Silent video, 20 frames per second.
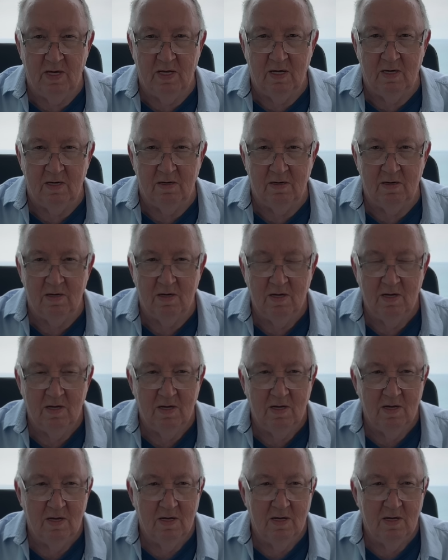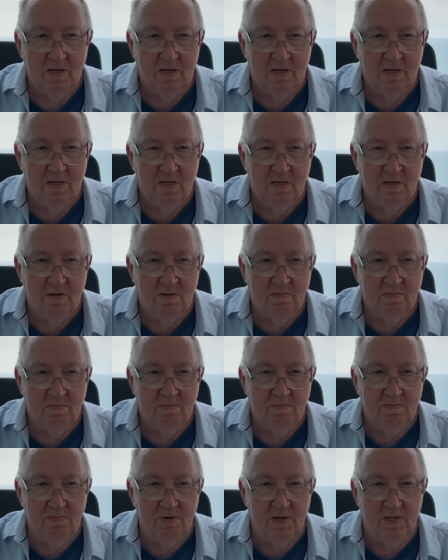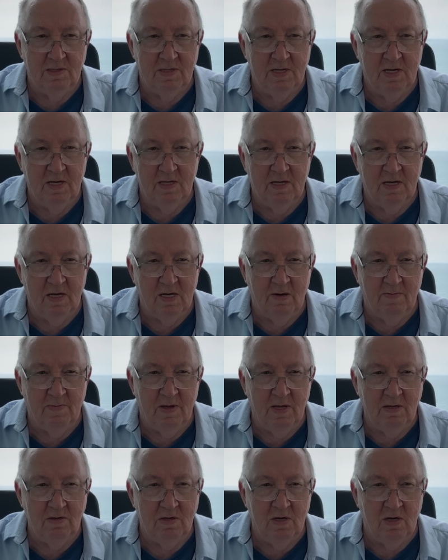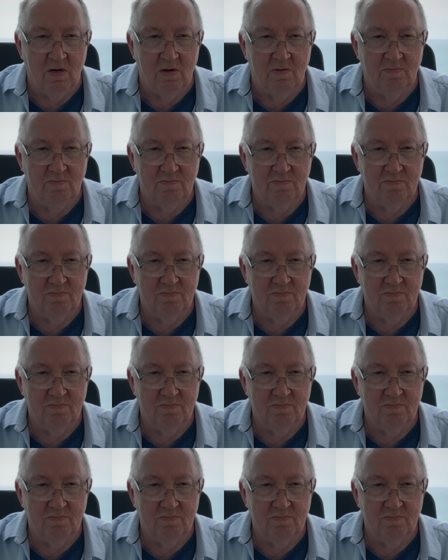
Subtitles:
And but then again, I mean, you know,